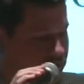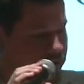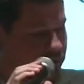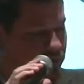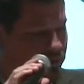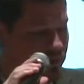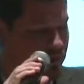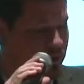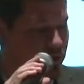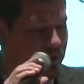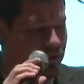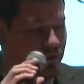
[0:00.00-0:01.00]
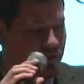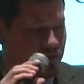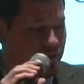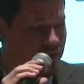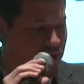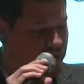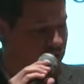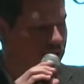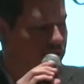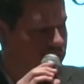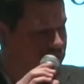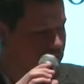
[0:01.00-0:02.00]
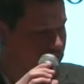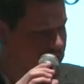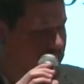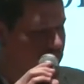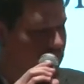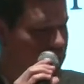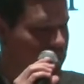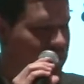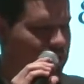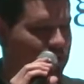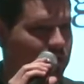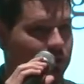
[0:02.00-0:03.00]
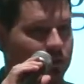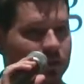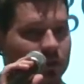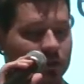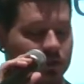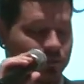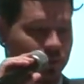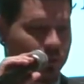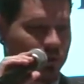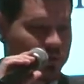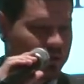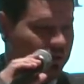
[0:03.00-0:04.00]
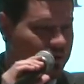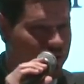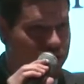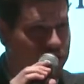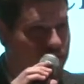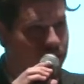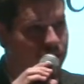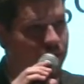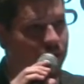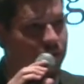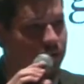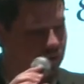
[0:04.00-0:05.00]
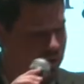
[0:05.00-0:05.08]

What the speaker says: people think they understand it, and then they propose solutions that are